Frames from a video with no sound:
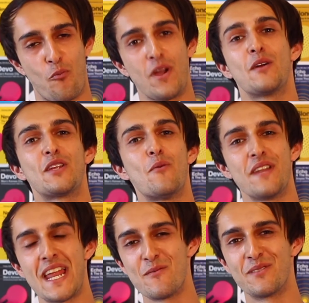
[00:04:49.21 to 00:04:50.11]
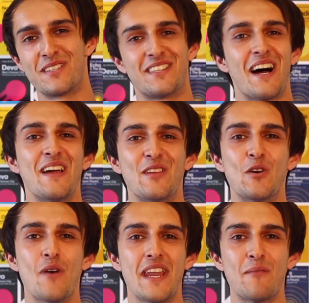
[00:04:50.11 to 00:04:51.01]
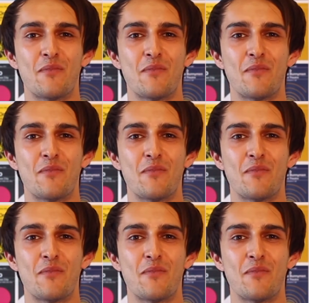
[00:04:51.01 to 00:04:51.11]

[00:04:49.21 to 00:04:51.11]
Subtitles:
we don't want anyone to die at your wedding,